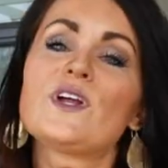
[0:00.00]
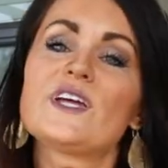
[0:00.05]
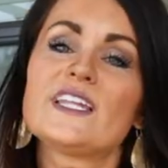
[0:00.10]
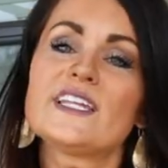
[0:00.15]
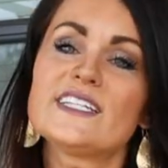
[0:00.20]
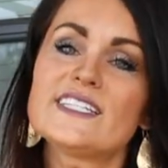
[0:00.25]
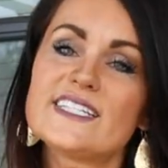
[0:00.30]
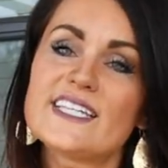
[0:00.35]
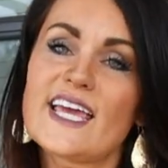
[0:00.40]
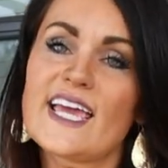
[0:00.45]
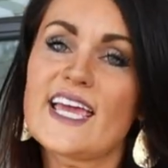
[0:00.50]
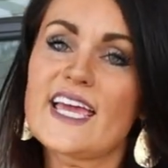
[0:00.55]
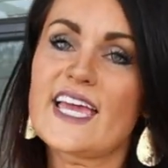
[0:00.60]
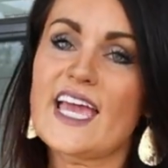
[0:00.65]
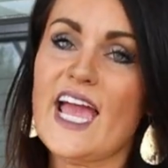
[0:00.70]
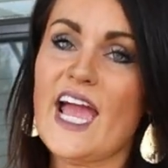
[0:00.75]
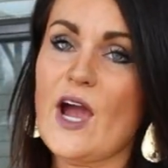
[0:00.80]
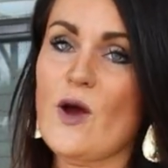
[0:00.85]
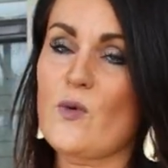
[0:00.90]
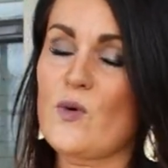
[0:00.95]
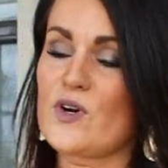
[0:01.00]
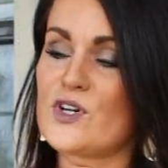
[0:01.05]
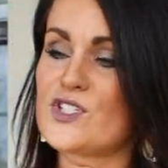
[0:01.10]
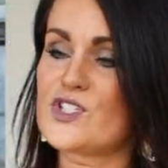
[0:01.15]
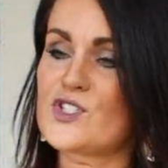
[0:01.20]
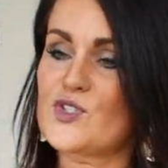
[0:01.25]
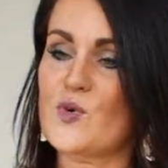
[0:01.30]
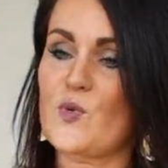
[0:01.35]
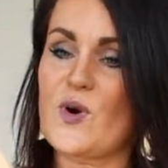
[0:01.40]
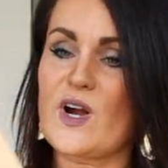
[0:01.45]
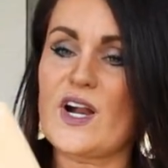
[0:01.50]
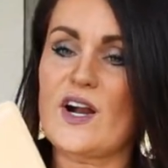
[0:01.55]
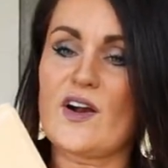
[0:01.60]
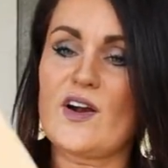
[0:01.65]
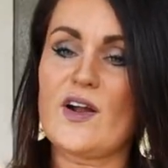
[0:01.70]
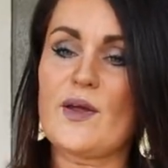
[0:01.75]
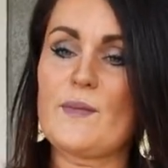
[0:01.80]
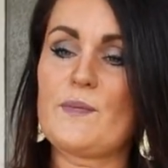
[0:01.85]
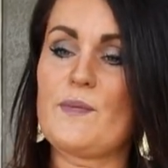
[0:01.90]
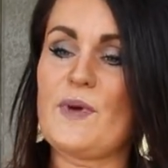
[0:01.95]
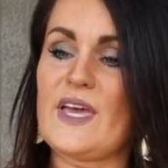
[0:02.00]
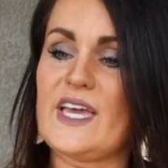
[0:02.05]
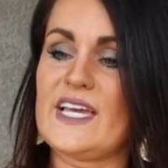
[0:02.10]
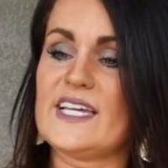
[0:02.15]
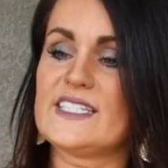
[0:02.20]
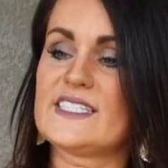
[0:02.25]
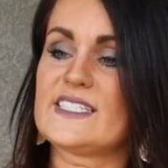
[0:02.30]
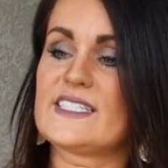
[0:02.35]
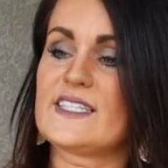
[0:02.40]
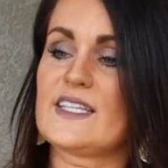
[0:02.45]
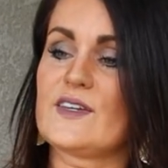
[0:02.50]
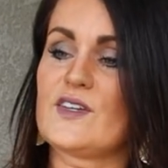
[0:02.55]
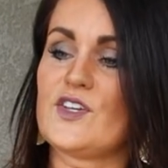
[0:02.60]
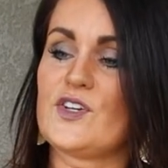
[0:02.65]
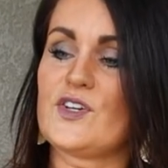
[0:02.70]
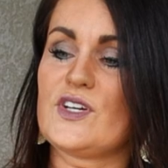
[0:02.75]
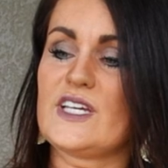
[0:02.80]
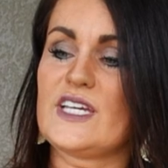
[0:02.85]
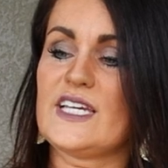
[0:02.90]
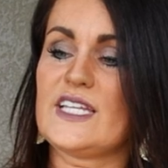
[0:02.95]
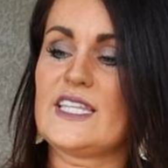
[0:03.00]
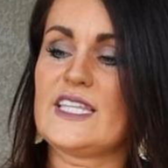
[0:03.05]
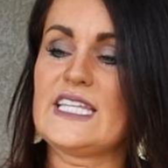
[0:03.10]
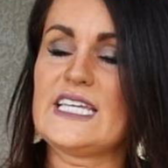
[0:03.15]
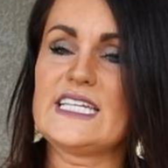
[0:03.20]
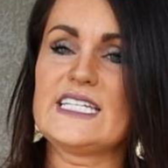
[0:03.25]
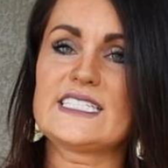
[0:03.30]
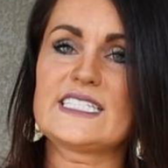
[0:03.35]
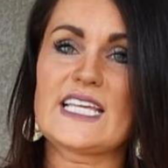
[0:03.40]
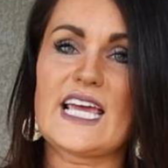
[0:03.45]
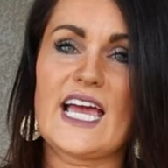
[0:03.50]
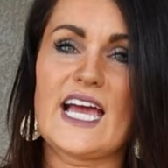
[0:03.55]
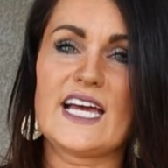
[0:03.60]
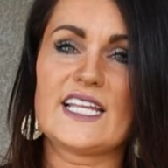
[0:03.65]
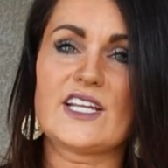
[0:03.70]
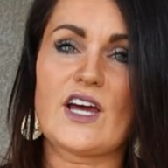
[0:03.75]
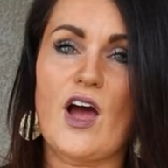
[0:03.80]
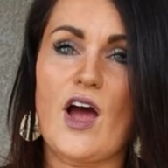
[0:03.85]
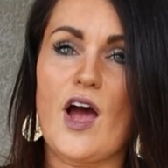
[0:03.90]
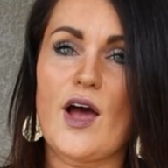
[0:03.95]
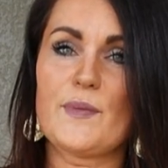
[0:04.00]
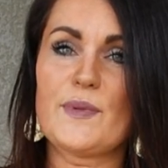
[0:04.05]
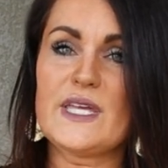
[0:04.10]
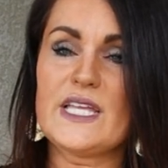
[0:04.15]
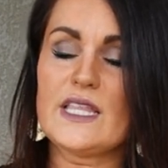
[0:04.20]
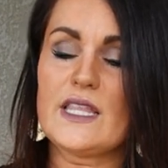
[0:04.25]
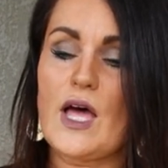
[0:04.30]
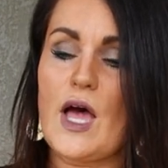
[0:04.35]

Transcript: we're gonna take our square base. You can get these at Hobby